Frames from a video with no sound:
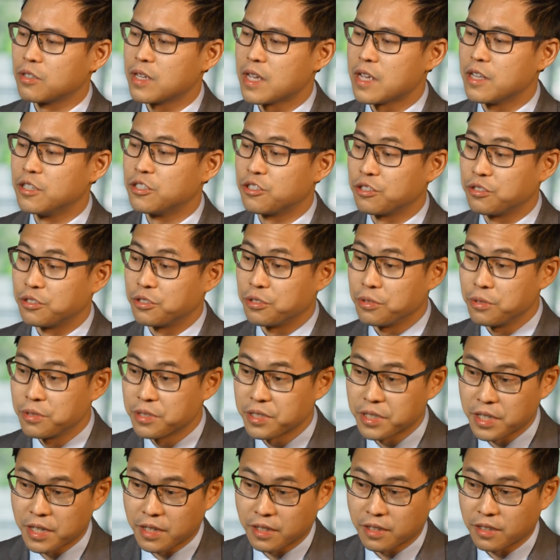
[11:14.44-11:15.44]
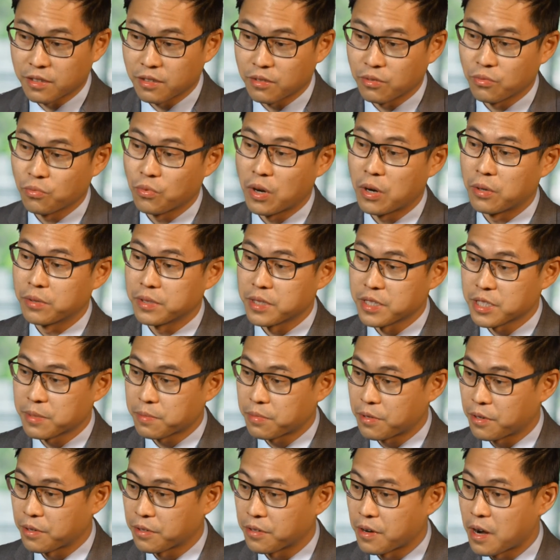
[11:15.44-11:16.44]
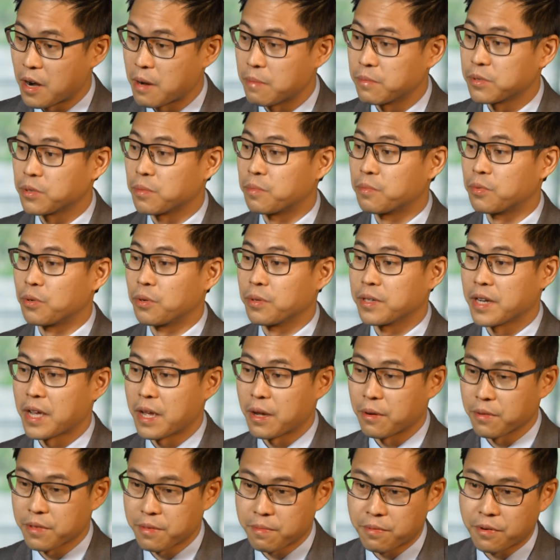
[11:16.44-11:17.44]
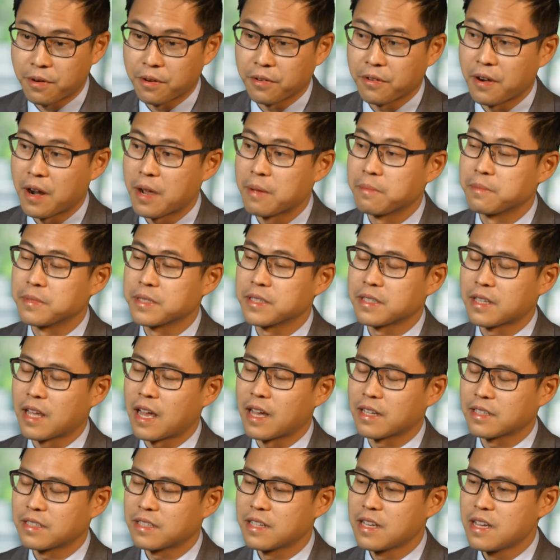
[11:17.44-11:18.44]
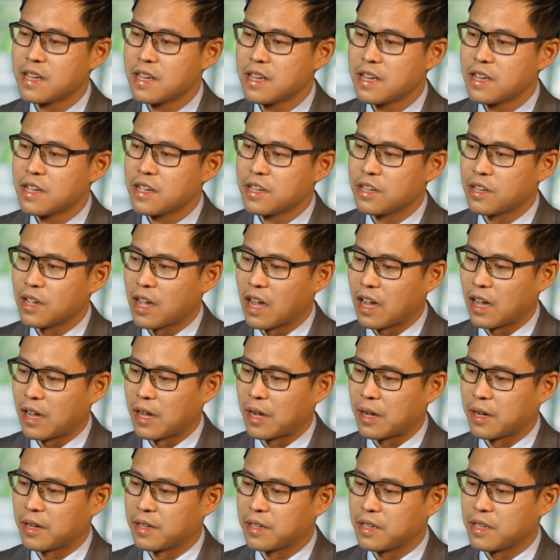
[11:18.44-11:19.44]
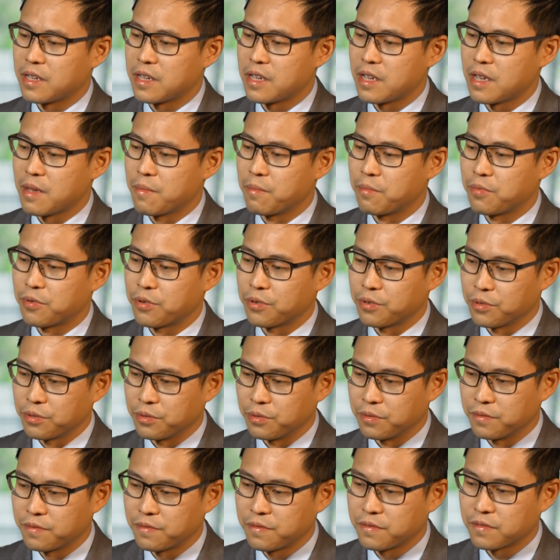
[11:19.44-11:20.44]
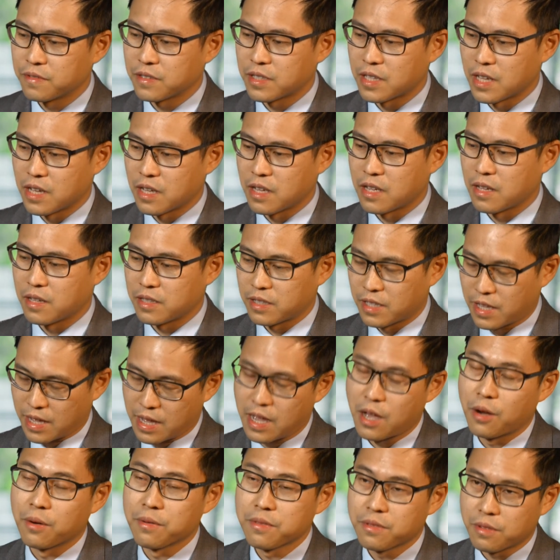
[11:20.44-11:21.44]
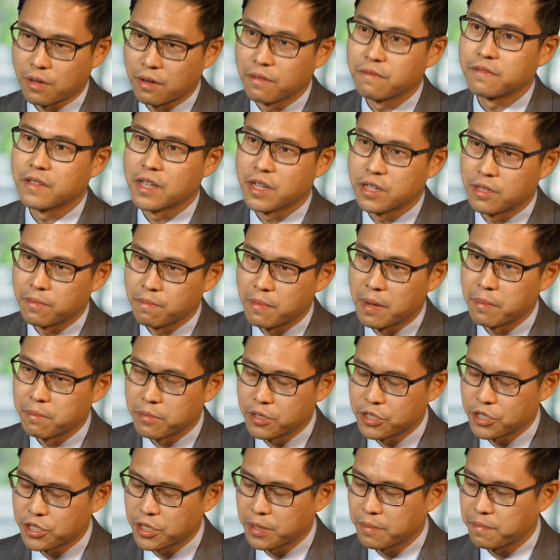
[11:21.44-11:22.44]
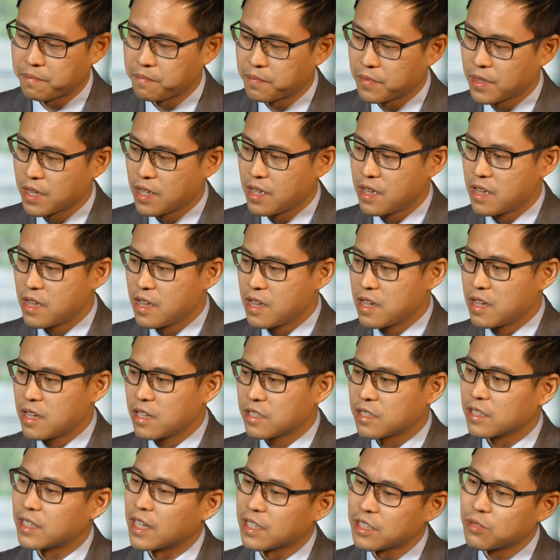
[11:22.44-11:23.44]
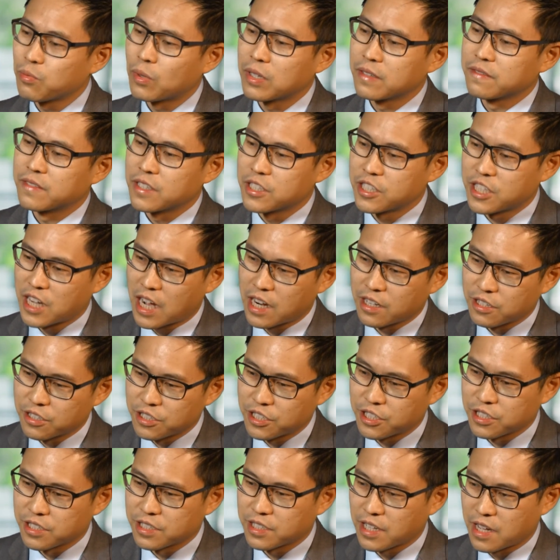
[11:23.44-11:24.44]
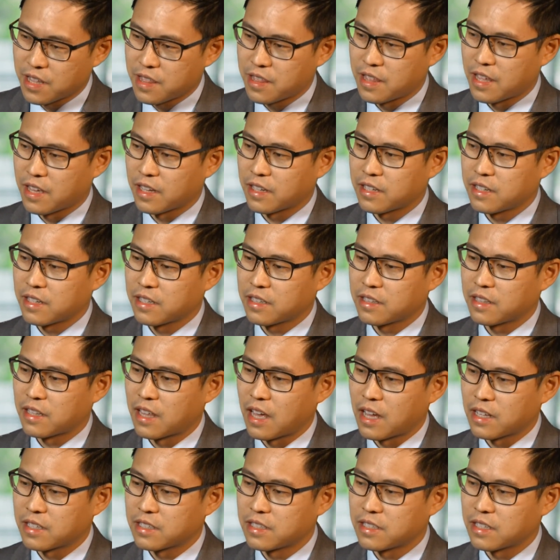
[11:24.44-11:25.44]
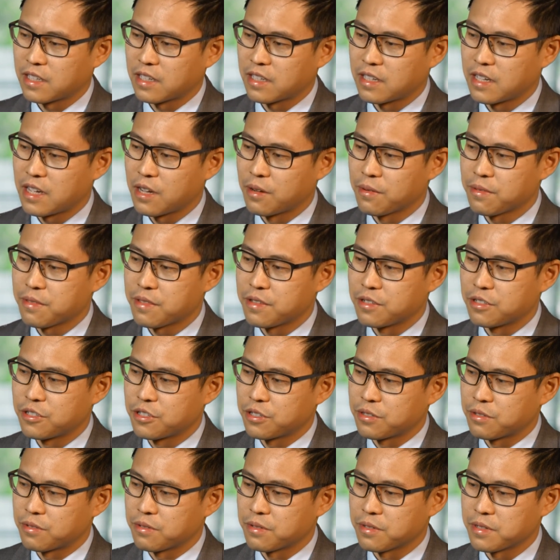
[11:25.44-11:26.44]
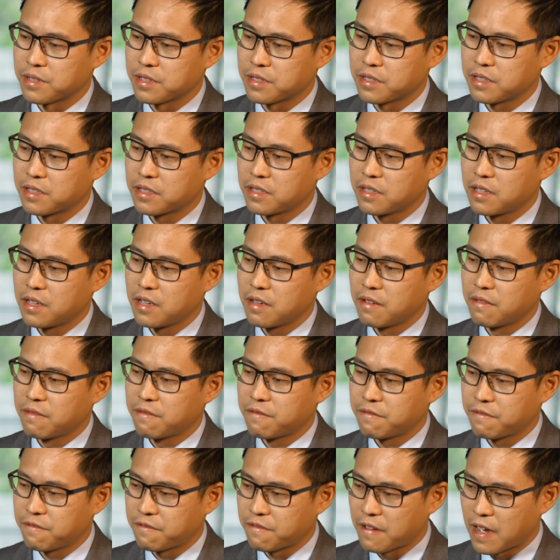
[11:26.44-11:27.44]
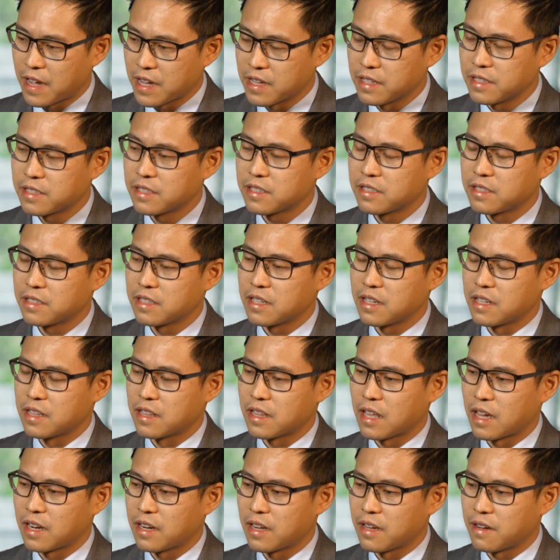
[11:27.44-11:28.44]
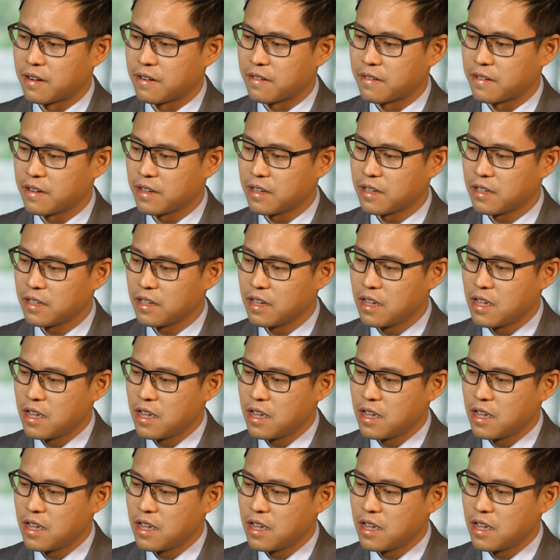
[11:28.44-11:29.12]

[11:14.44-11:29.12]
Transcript: introducing wellness programs or broader health programs that improve the health of their membership. So that's one of the challenges, I think, that health insurers face in that area.